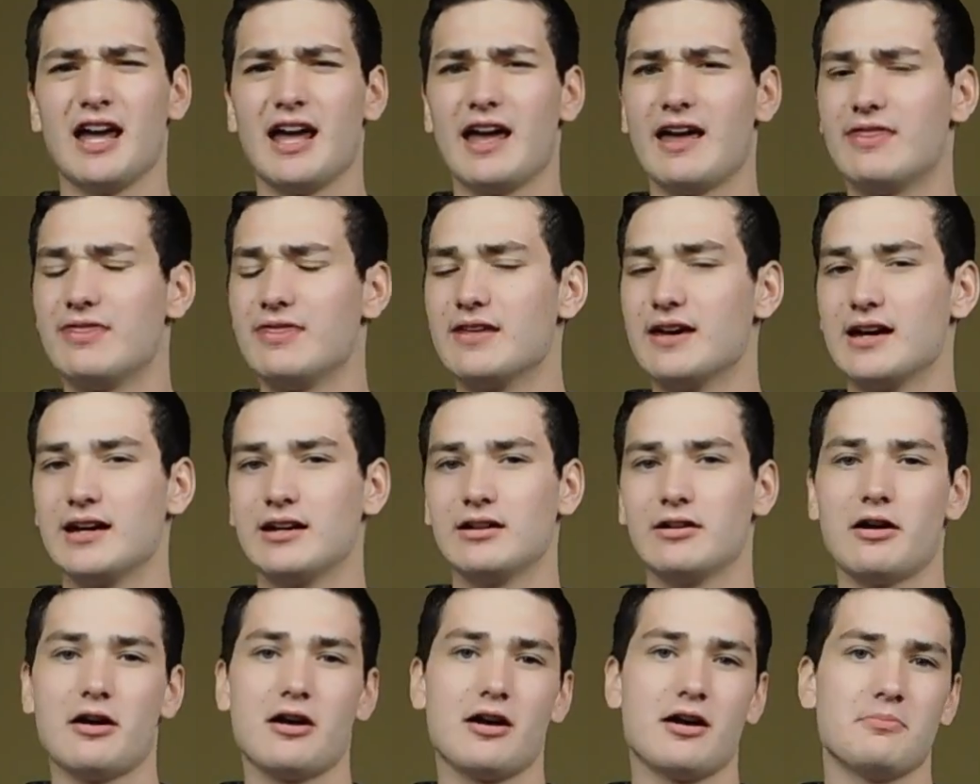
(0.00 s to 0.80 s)
and
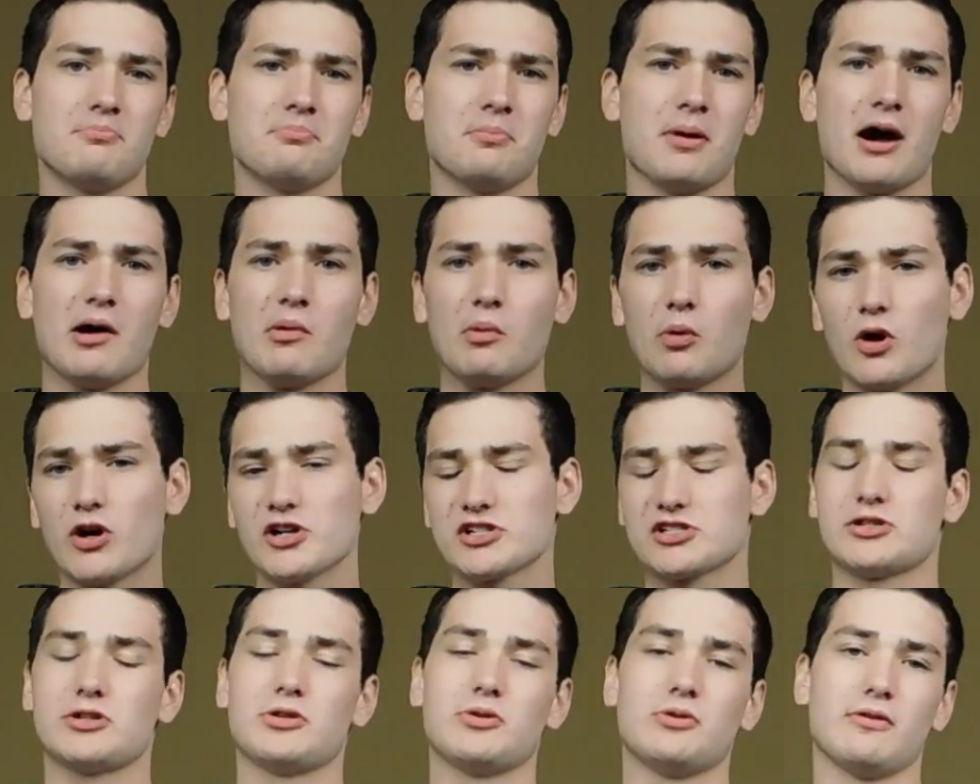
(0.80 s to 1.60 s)
then um, I will
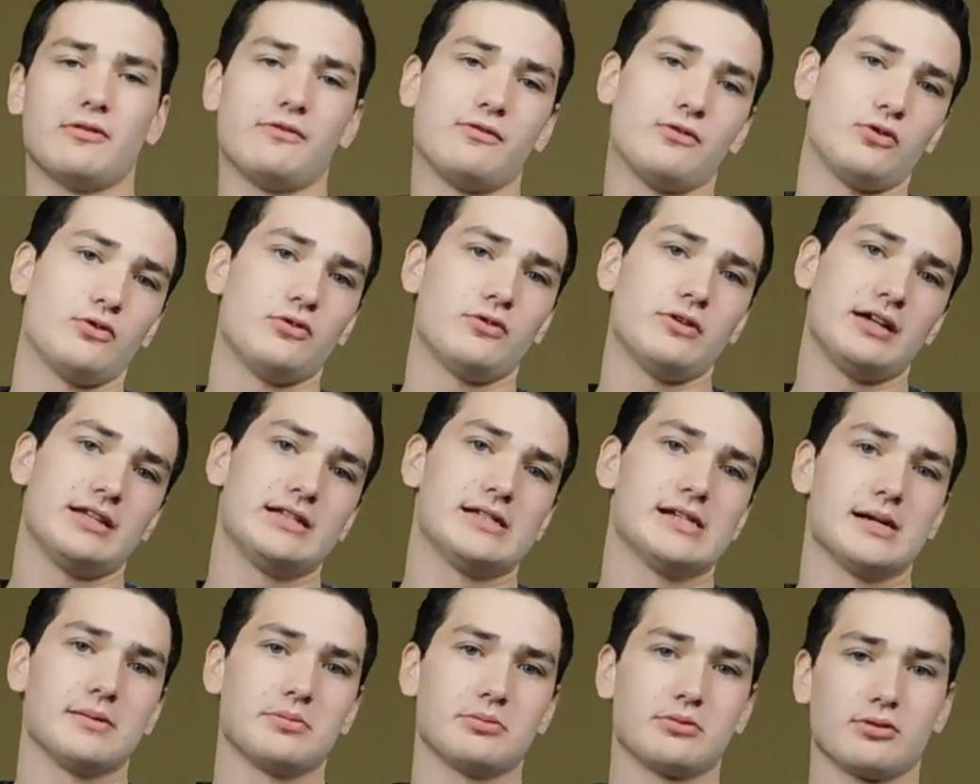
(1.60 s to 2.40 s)
also do a full
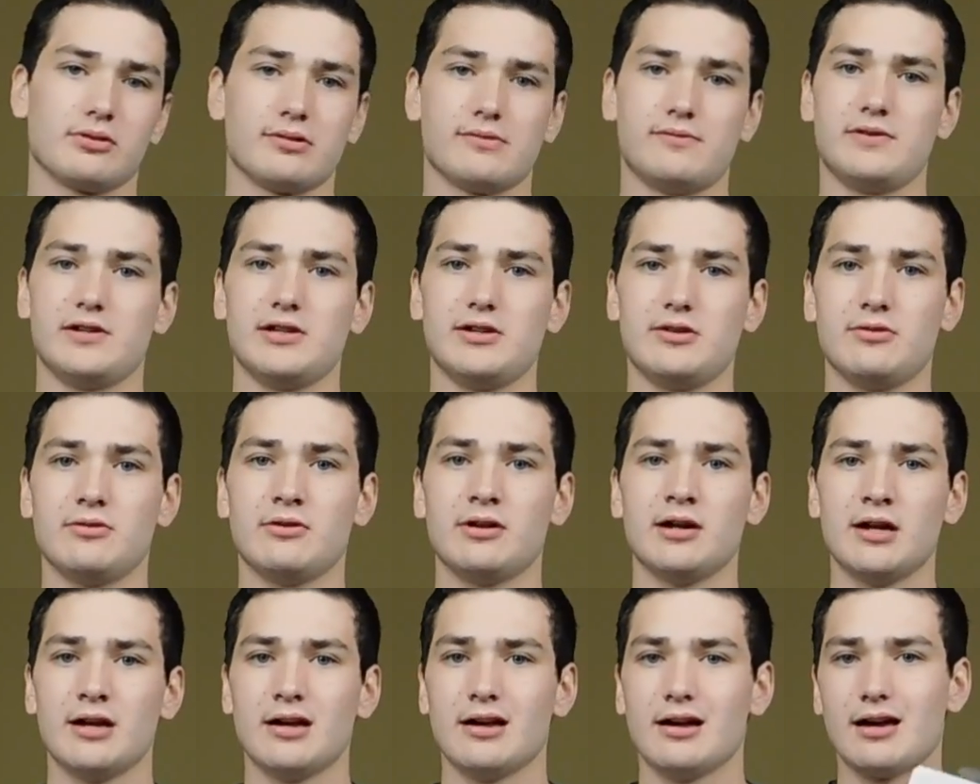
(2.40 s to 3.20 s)
in-depth
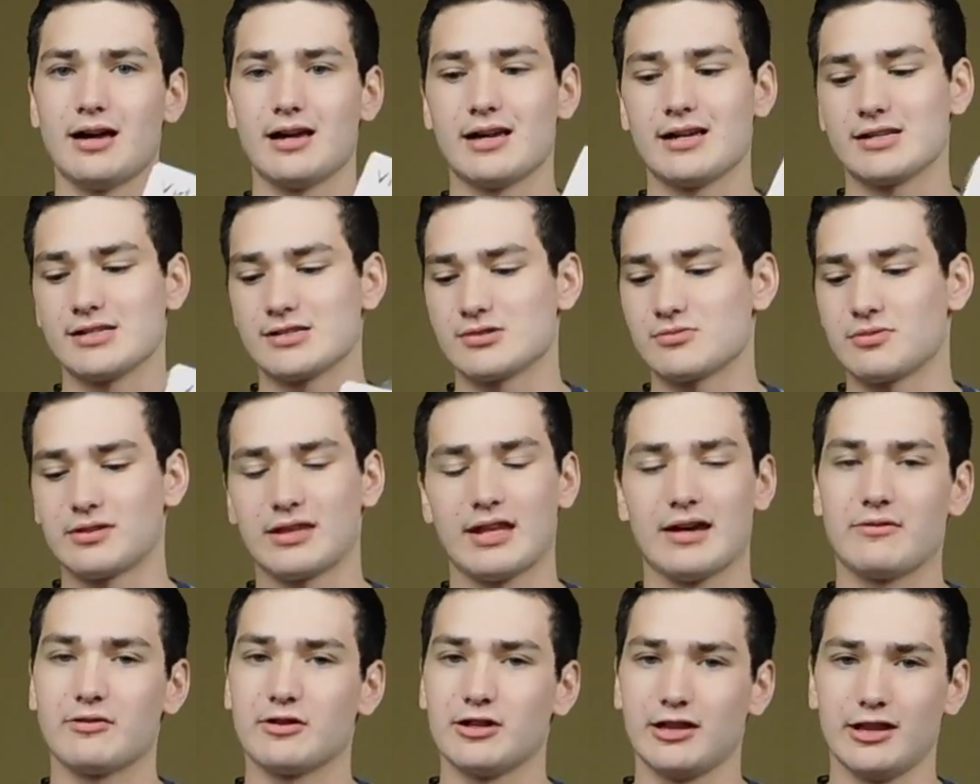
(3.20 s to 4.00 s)
review as
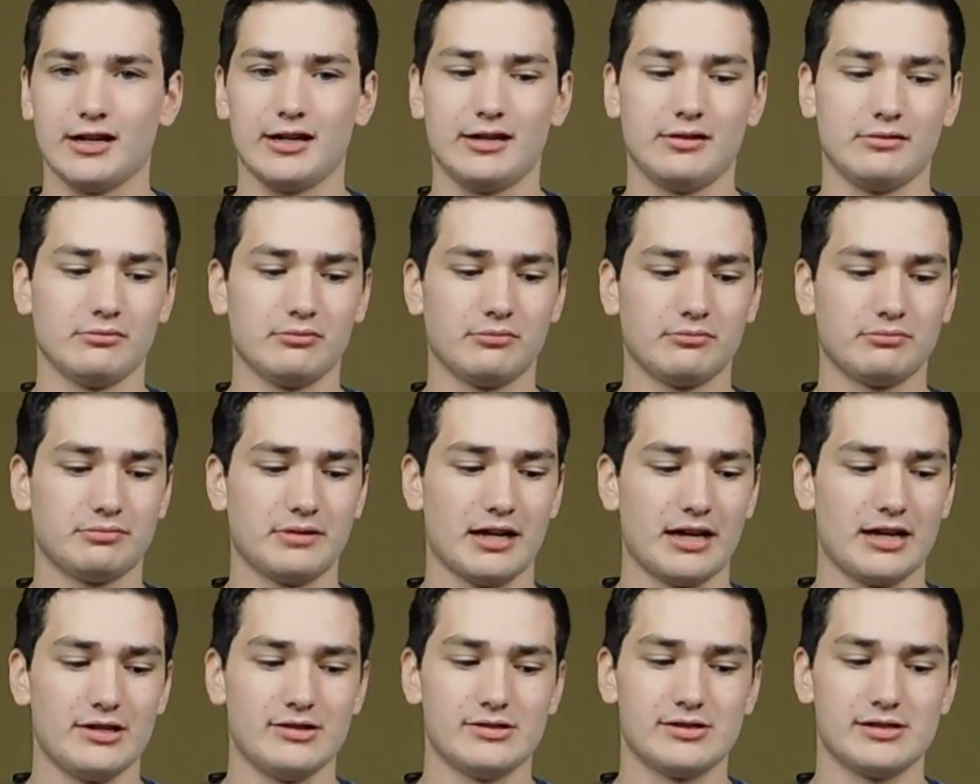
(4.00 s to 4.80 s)
with everything
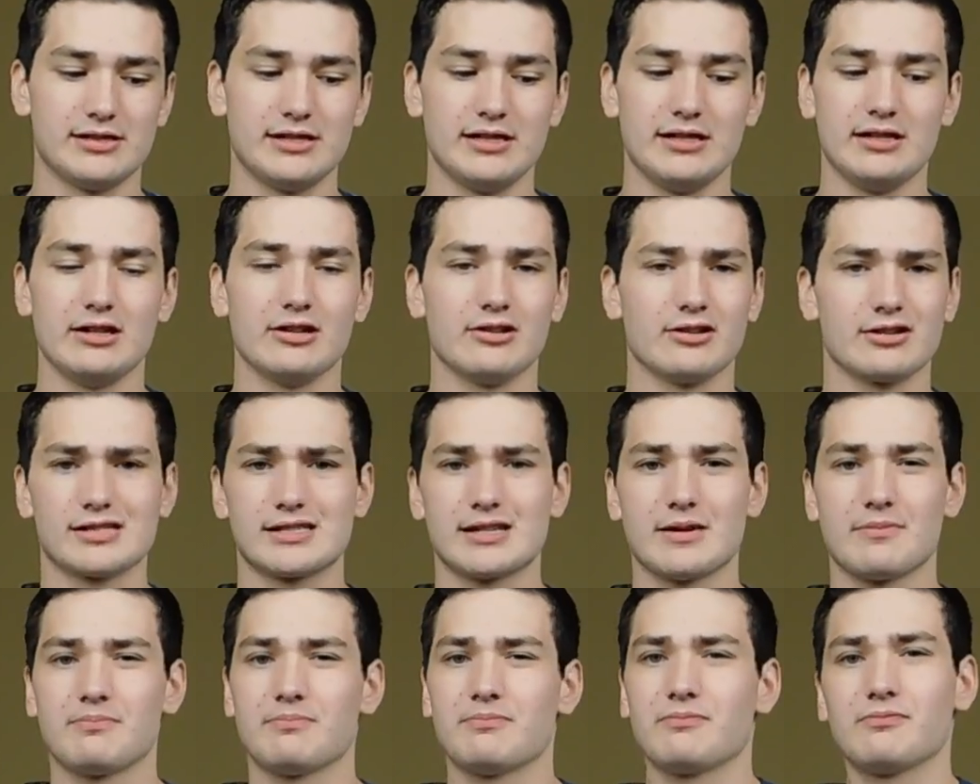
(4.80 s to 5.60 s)
that you see here,
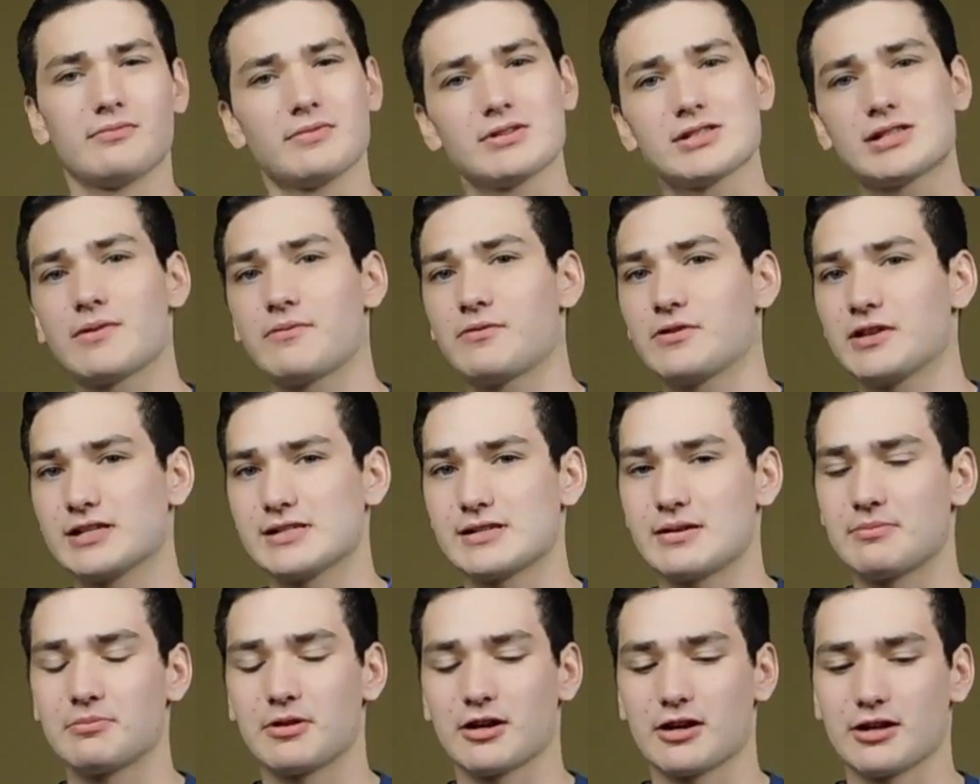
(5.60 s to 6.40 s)
except except for
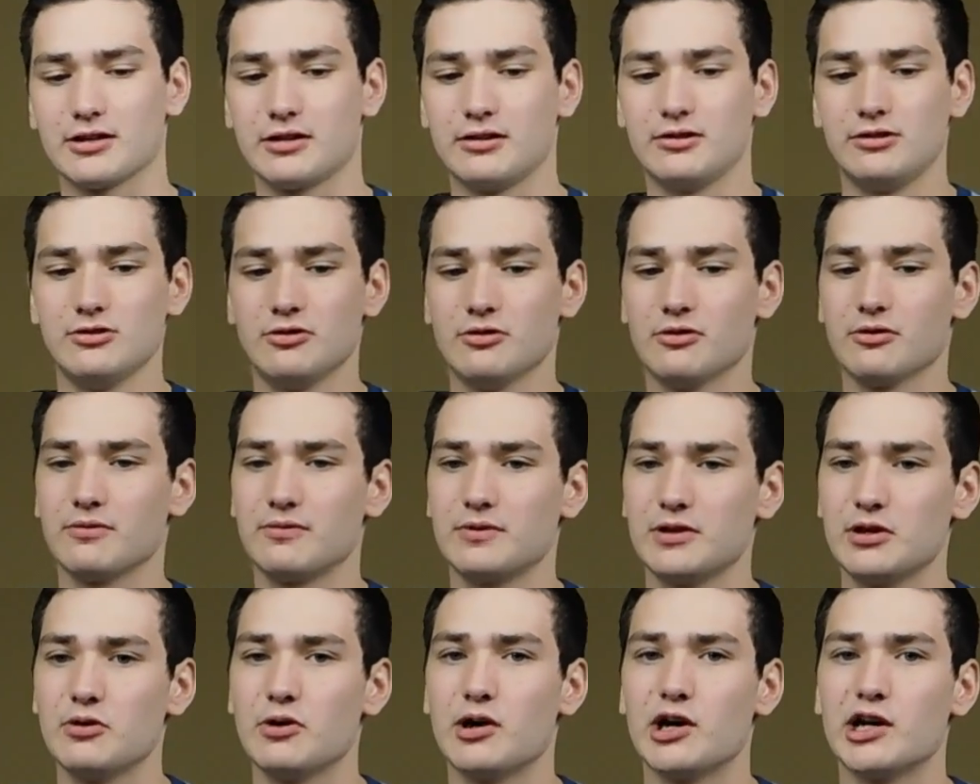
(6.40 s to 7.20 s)
this, I'm not gonna do a
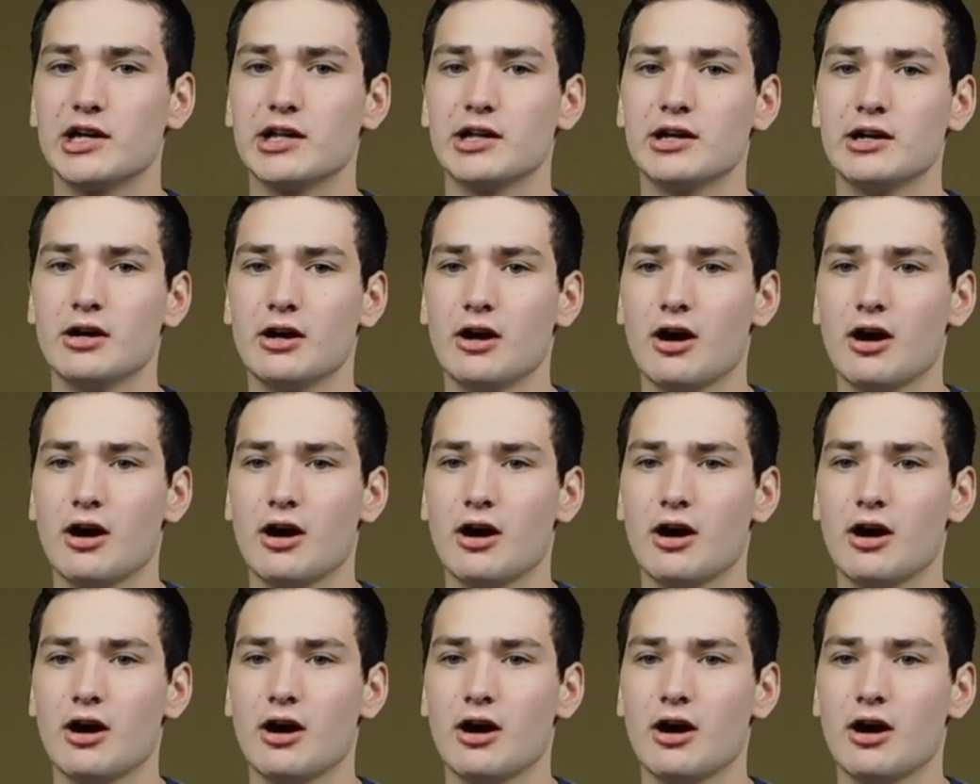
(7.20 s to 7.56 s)
review on.